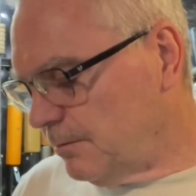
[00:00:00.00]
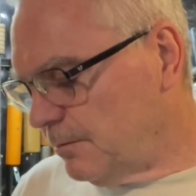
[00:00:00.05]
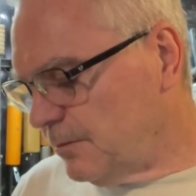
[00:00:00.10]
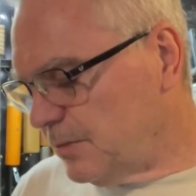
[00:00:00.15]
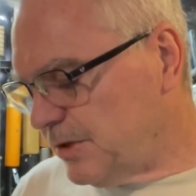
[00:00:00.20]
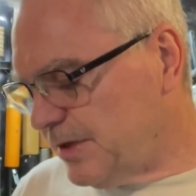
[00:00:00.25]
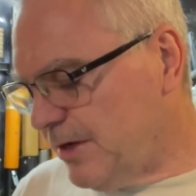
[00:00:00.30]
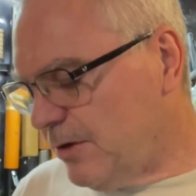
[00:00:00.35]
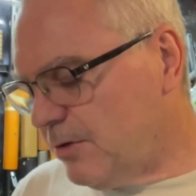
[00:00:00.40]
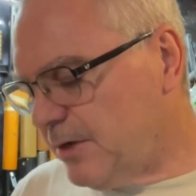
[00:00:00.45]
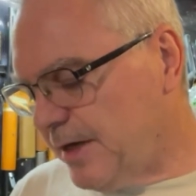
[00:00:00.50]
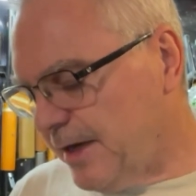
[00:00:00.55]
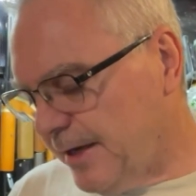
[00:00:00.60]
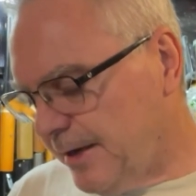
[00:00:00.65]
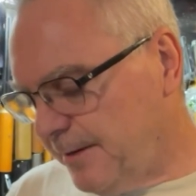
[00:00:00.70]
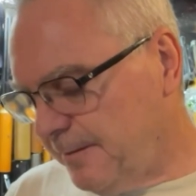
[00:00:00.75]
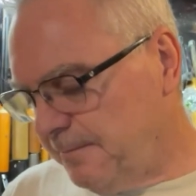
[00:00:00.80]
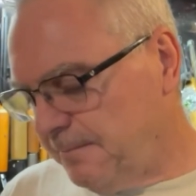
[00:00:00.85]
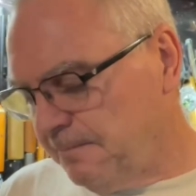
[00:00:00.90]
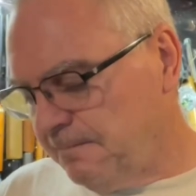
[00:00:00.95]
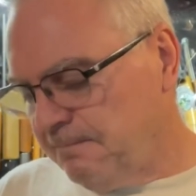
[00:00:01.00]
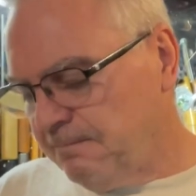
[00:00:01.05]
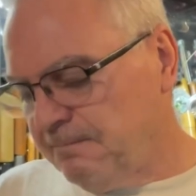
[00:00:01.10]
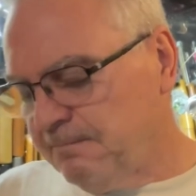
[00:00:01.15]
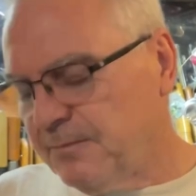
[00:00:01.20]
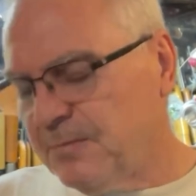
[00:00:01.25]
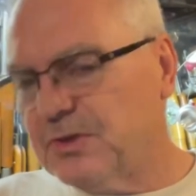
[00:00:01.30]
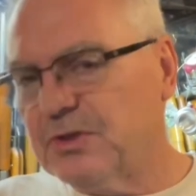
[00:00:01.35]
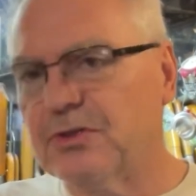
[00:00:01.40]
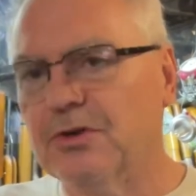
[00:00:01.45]
seal kit.
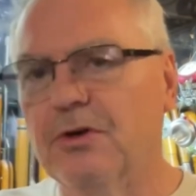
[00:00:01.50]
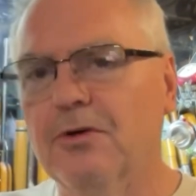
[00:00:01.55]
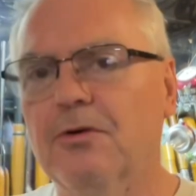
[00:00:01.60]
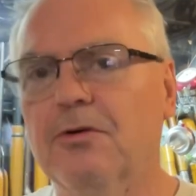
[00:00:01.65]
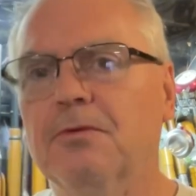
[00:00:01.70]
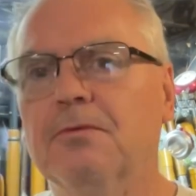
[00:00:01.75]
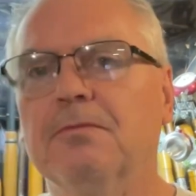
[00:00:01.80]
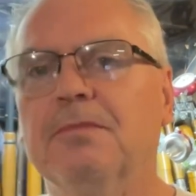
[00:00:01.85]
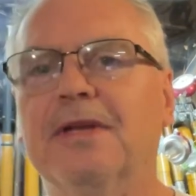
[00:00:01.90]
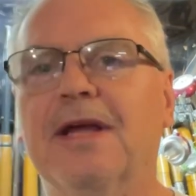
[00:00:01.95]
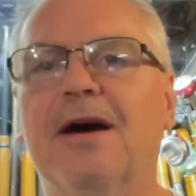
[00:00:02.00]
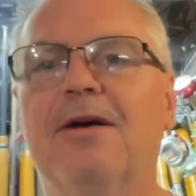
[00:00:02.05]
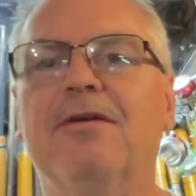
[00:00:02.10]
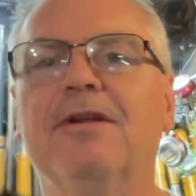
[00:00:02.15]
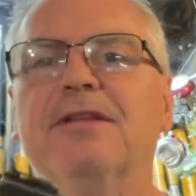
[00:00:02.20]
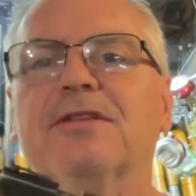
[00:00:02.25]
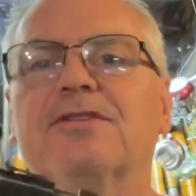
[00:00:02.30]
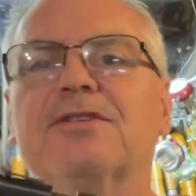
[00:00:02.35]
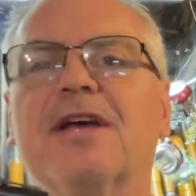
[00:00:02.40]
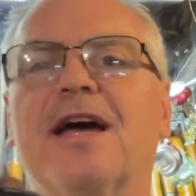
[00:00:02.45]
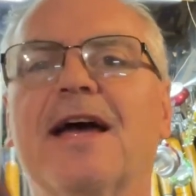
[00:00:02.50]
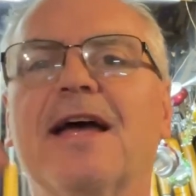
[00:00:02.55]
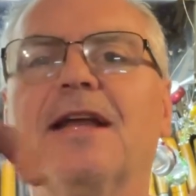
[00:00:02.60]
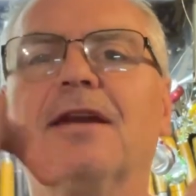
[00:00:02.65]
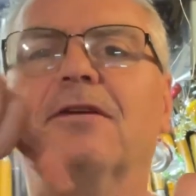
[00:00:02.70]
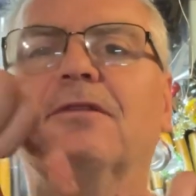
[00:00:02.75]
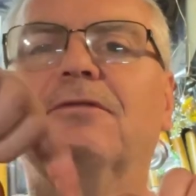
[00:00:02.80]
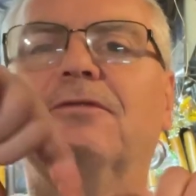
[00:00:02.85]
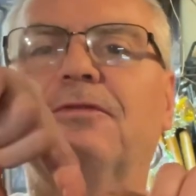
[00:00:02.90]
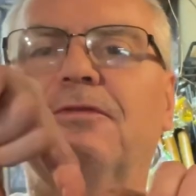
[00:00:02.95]
So down inside
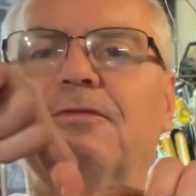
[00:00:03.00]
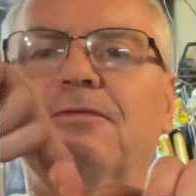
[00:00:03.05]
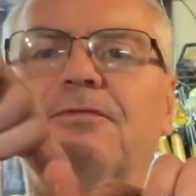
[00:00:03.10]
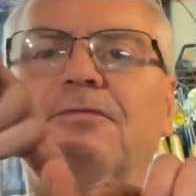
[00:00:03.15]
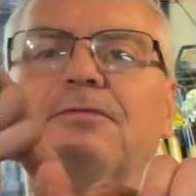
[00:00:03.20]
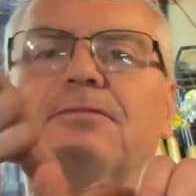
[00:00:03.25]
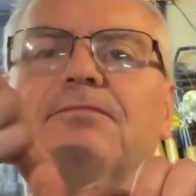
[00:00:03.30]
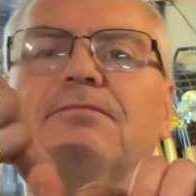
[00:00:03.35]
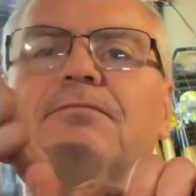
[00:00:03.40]
of